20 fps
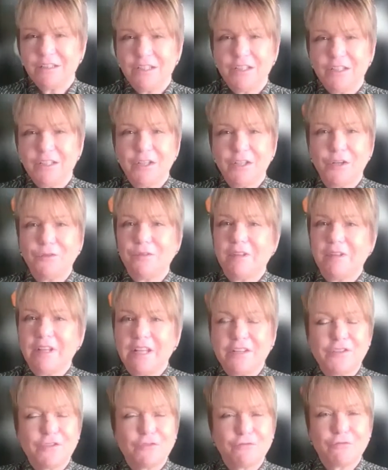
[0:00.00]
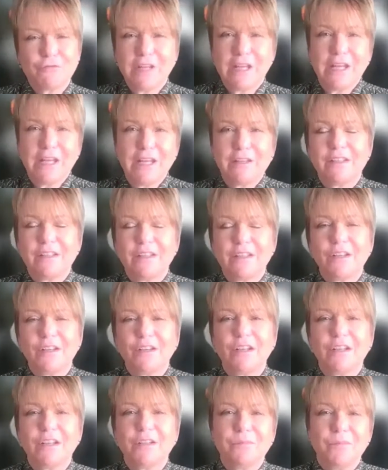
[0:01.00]
you know, history
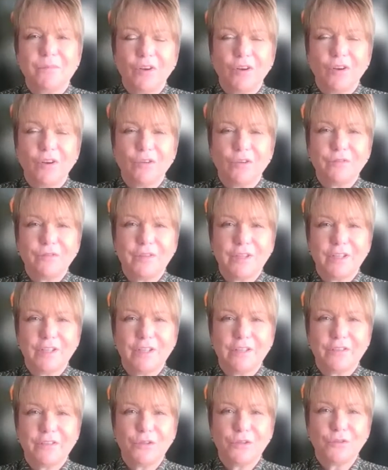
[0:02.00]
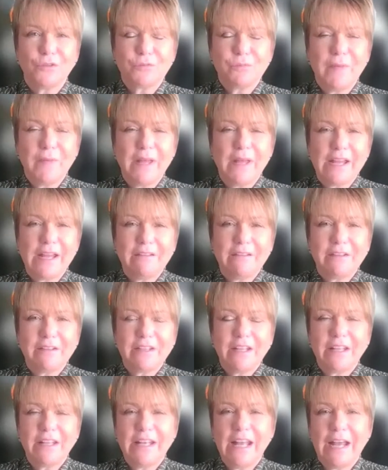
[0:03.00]
of the Lord Mayor
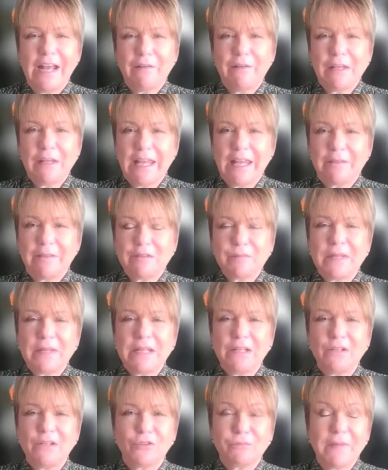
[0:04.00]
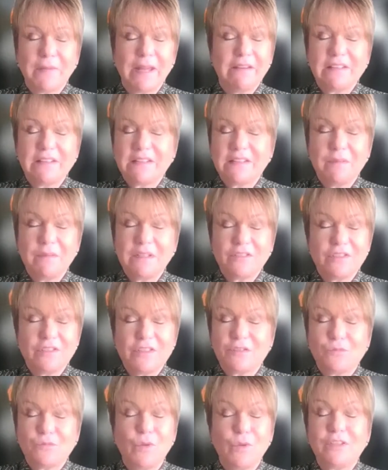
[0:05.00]
and how he came to be Lord Mayor. I mean, it's
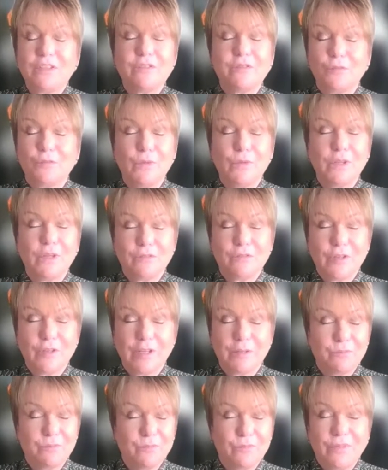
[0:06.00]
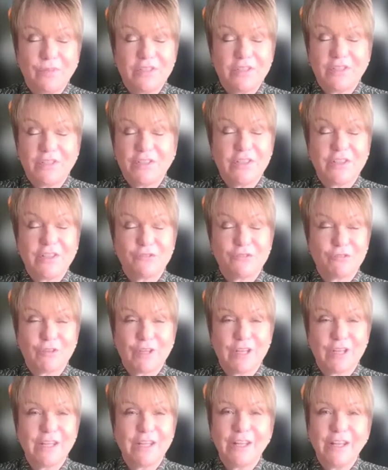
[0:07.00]
just wonderful, wonderful British
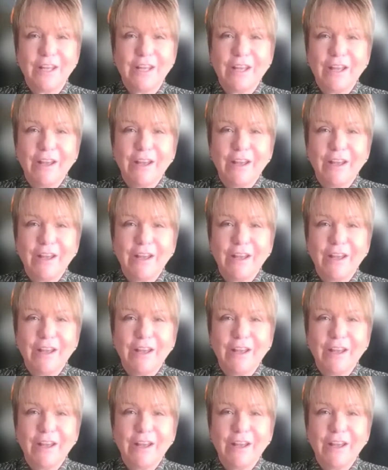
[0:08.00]
history.